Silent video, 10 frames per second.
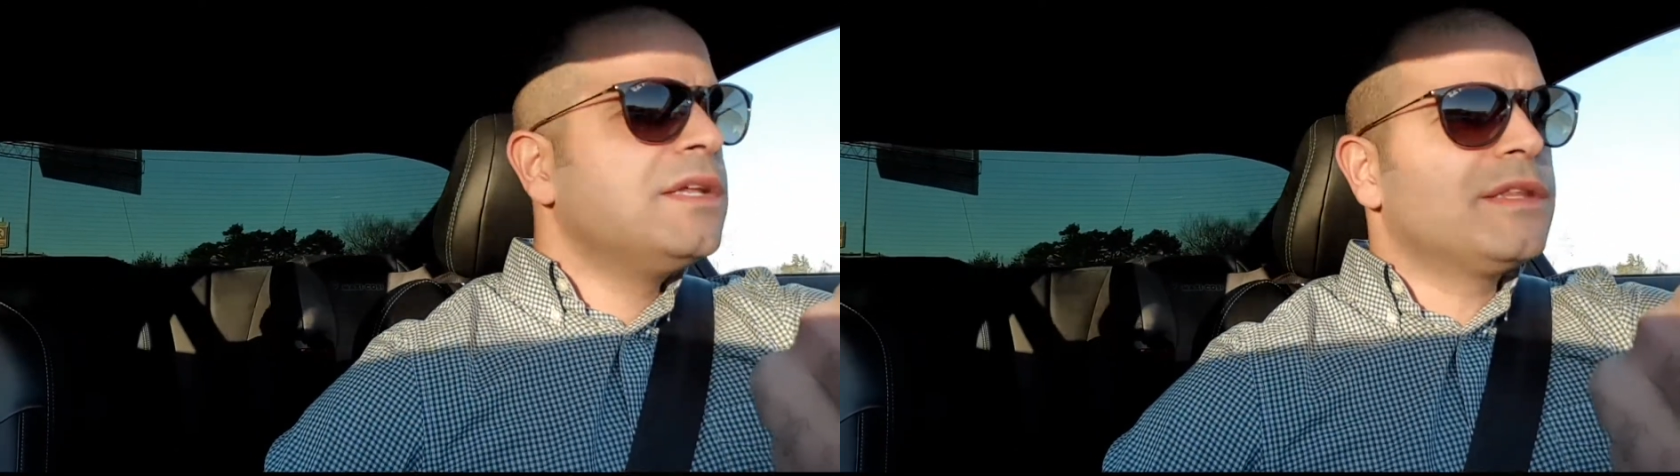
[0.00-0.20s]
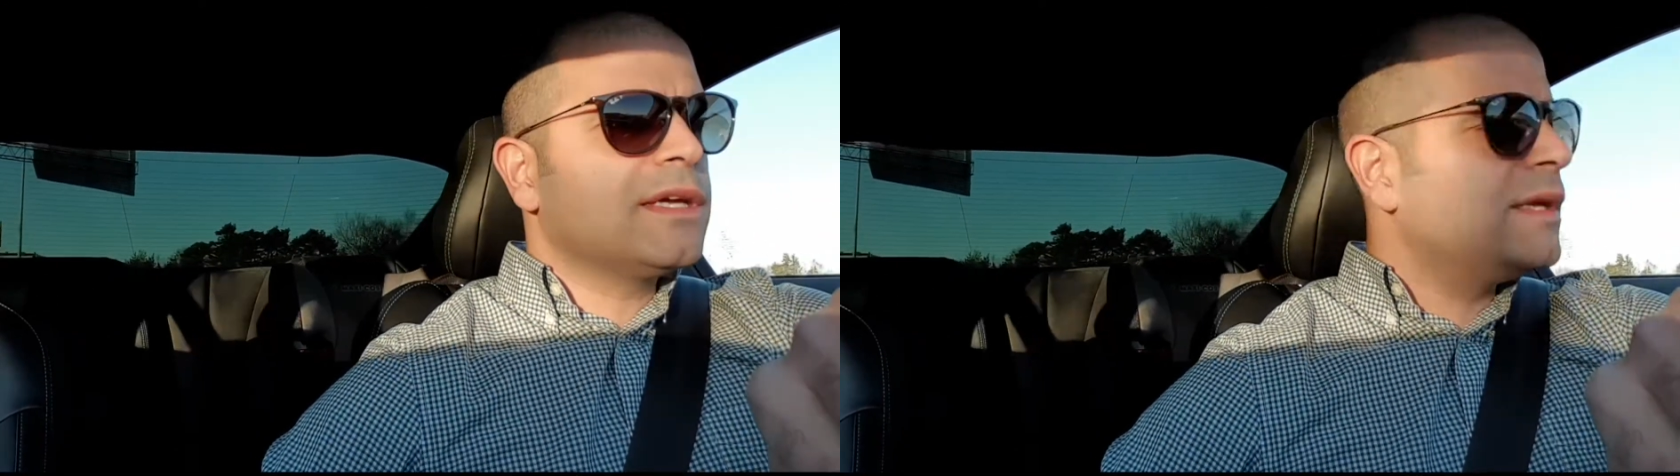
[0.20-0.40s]

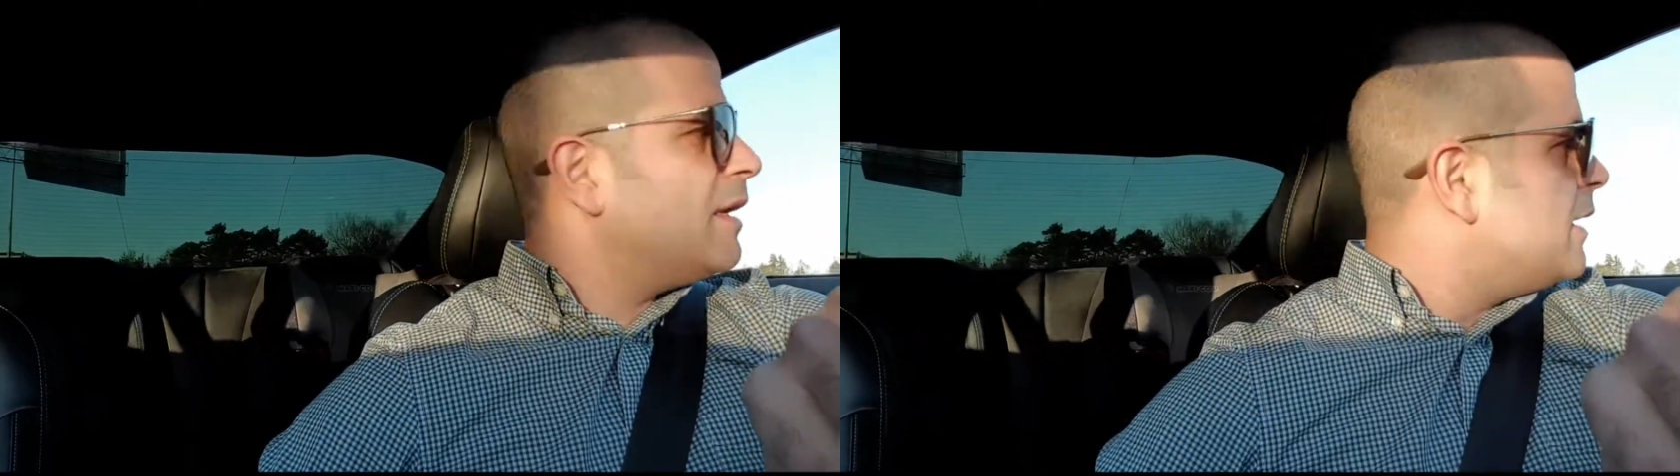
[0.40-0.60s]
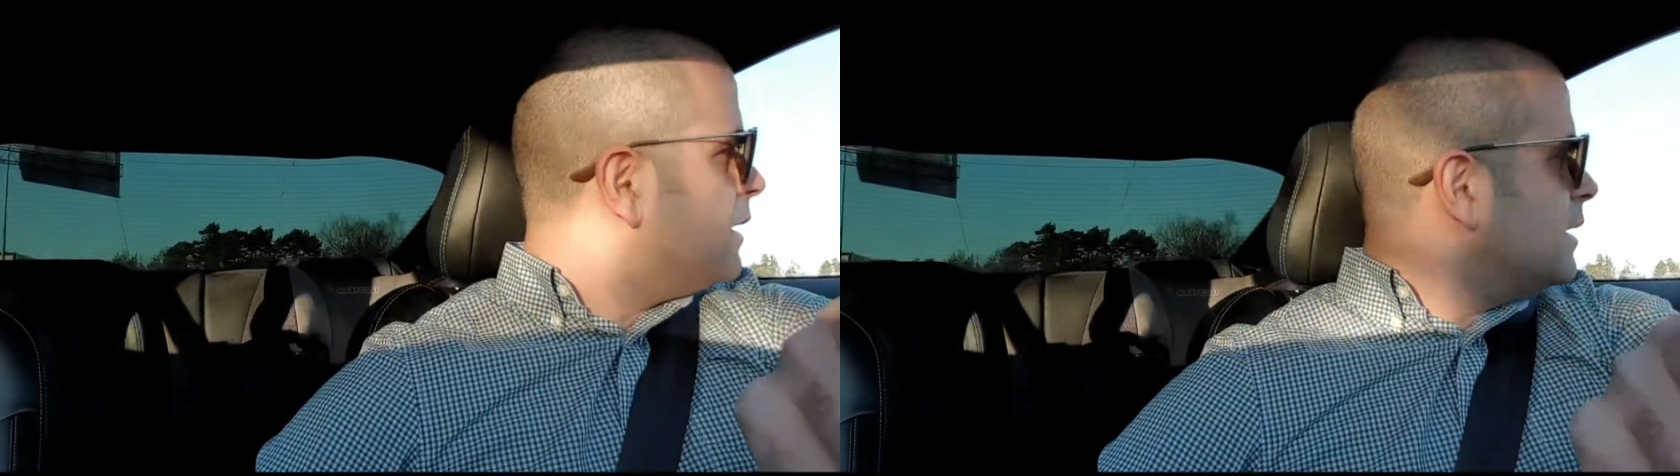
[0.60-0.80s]

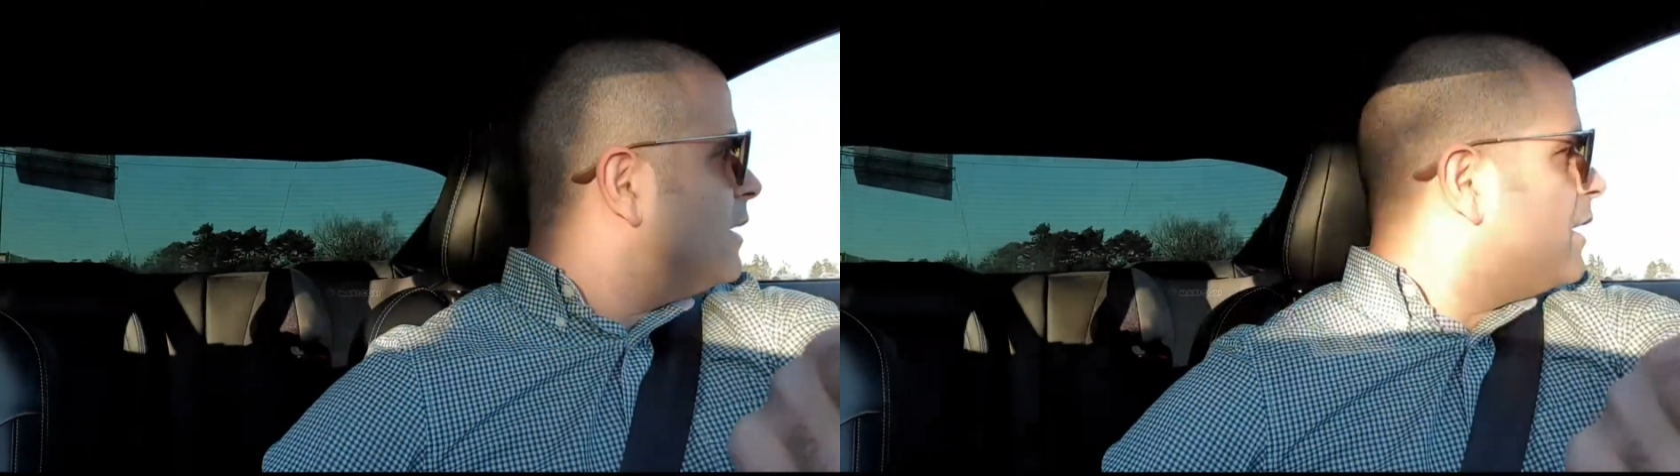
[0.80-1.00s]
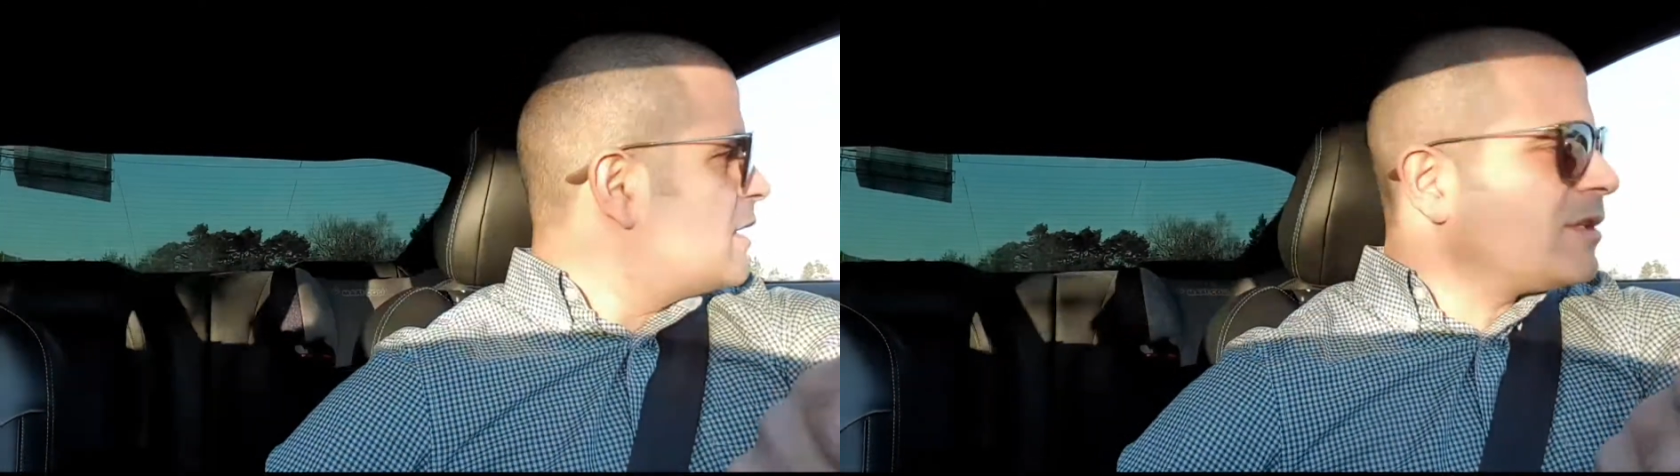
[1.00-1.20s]
The
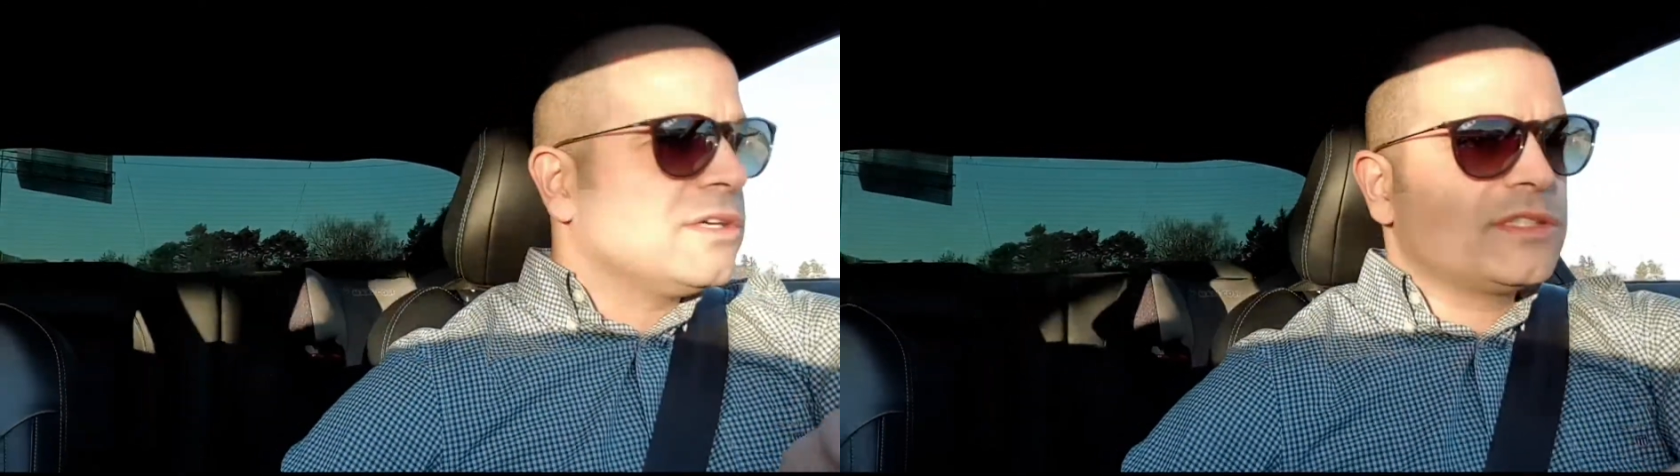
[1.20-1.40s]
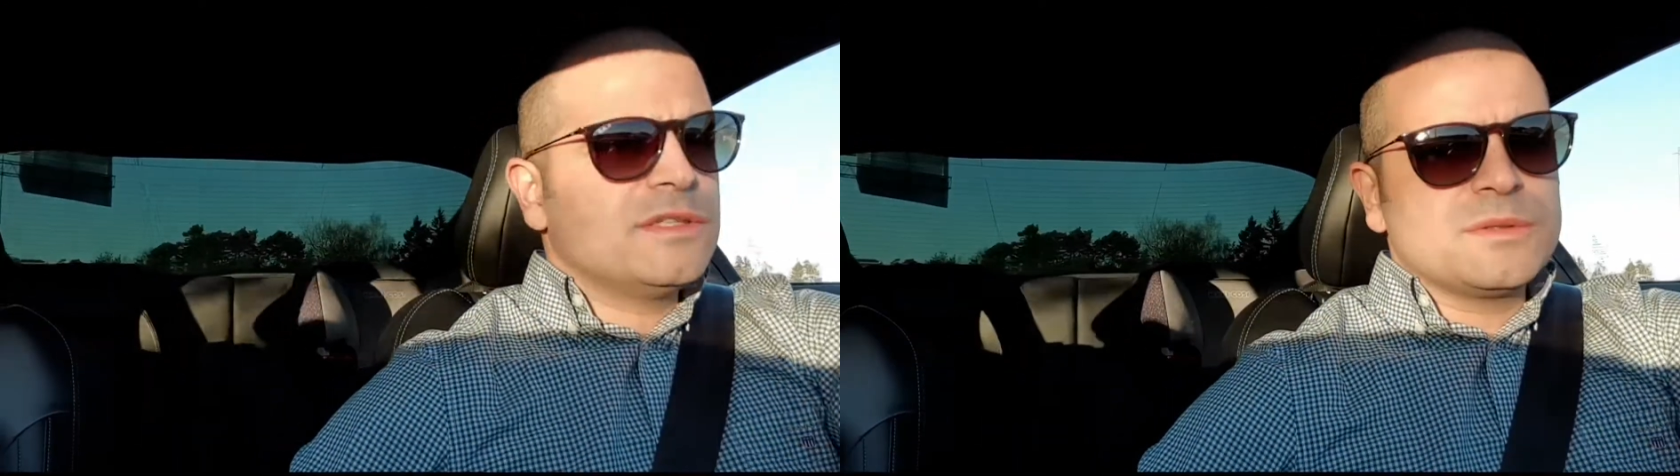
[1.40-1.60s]

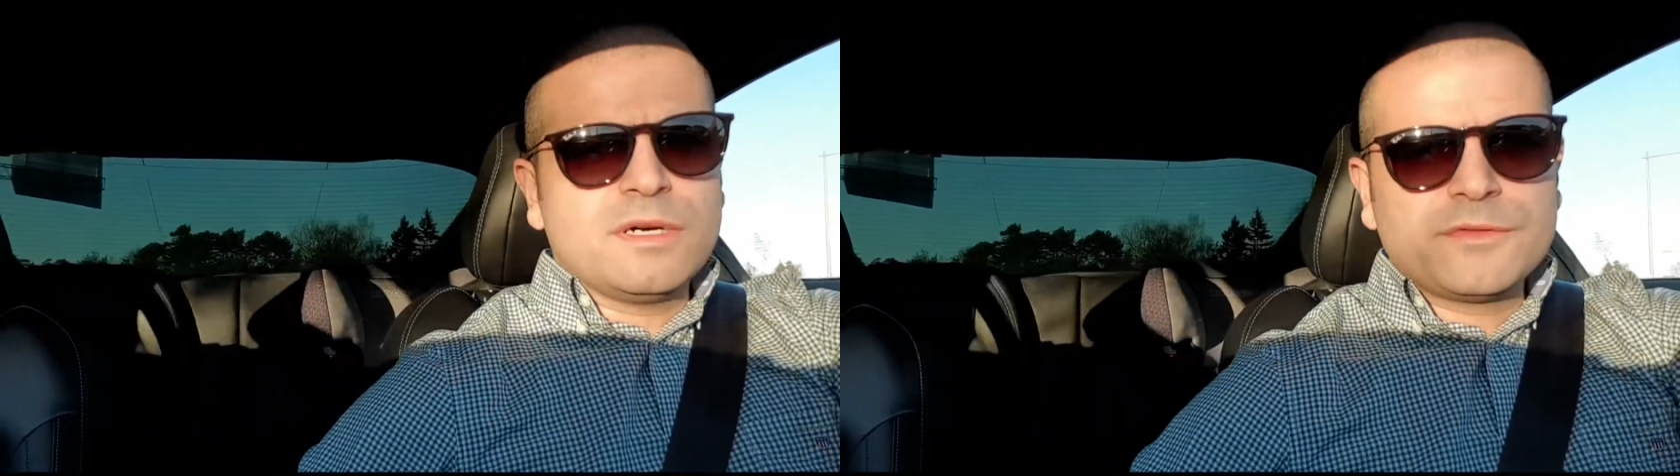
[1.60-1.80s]
exhaust note